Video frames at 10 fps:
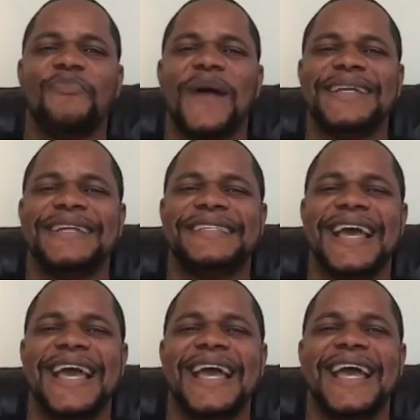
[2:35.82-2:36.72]
By the time your
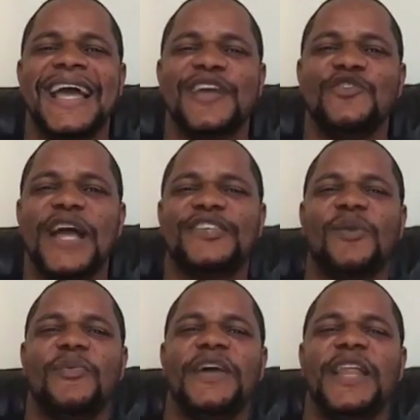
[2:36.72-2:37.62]
party say
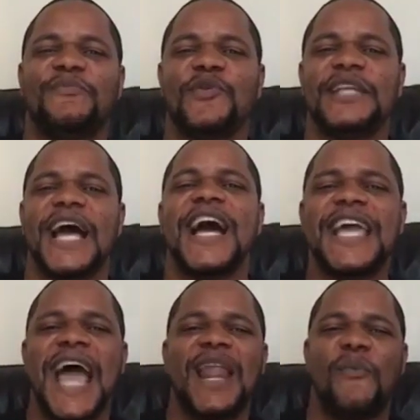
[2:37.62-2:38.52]
you're not supporting the
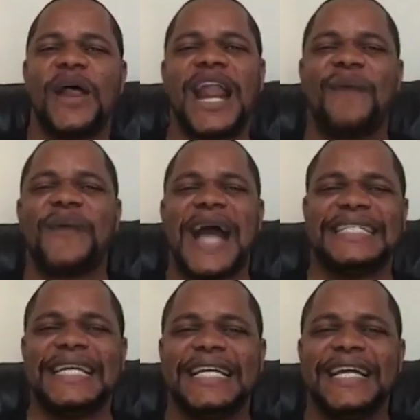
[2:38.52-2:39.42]
project, hey, yeah, the
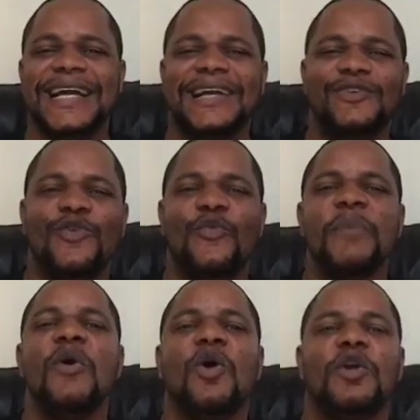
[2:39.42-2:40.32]
project is a bad thing.
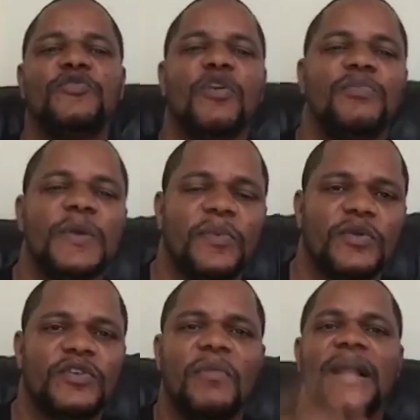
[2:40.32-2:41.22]
You remote
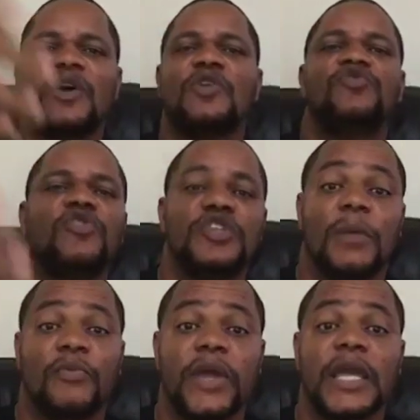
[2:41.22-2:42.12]
control people.
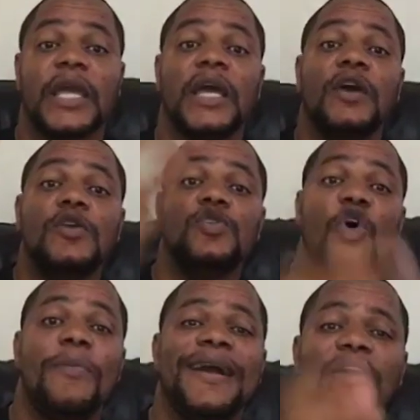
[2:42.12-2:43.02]
Somebody controls your
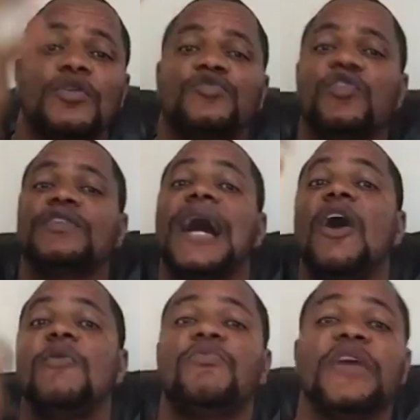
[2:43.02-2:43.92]
brain. Nobody
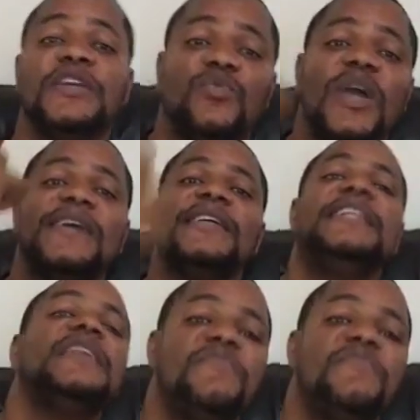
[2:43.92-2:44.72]
controls our brains.